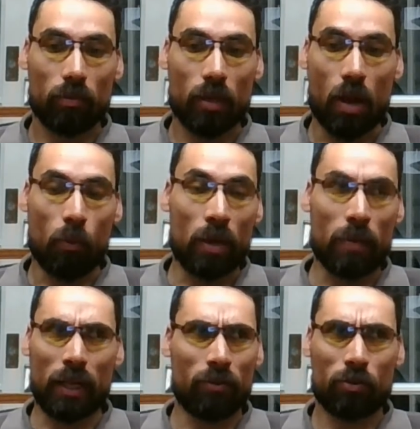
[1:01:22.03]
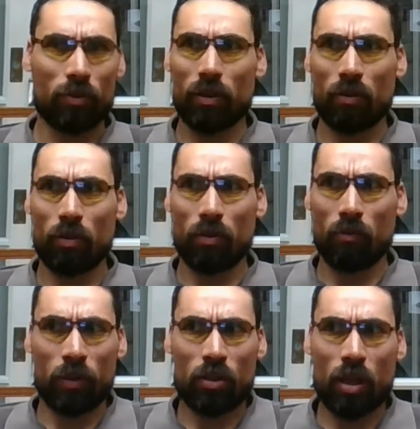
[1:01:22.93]
yeah, win money
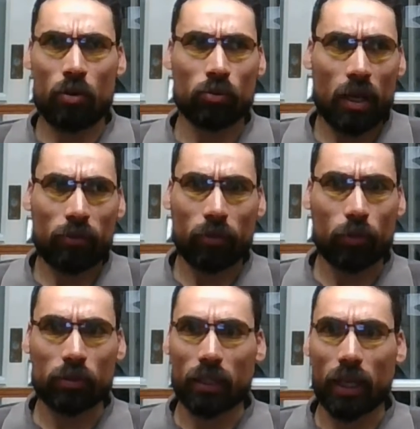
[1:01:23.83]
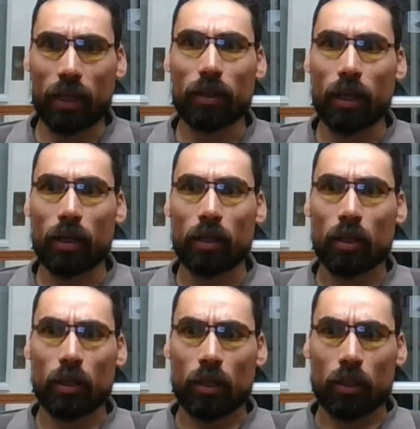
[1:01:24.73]
which they lose afterwards again. Yeah,
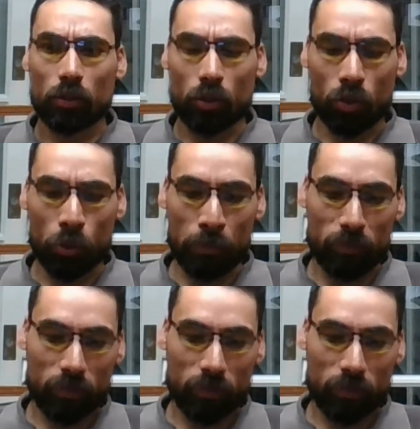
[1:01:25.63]
so